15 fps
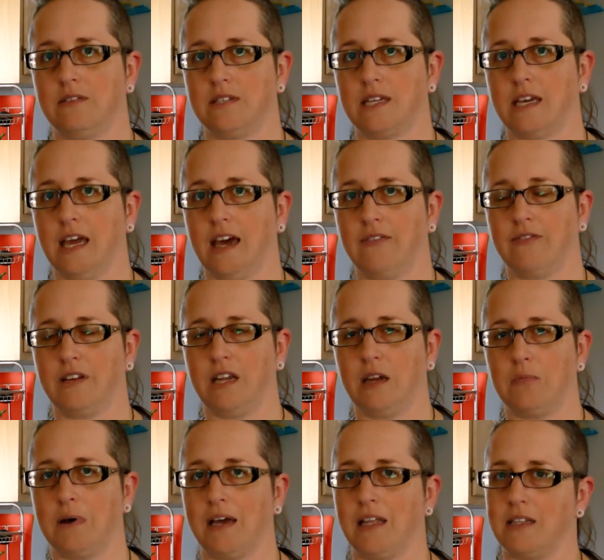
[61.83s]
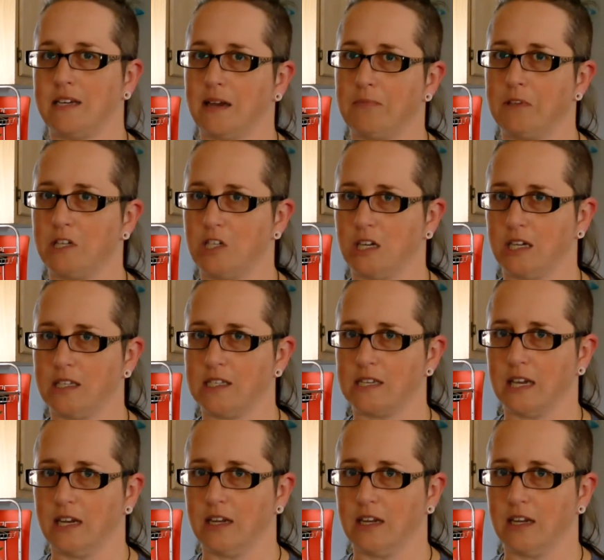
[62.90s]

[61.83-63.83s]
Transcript: decaffeinated by the time the chickens get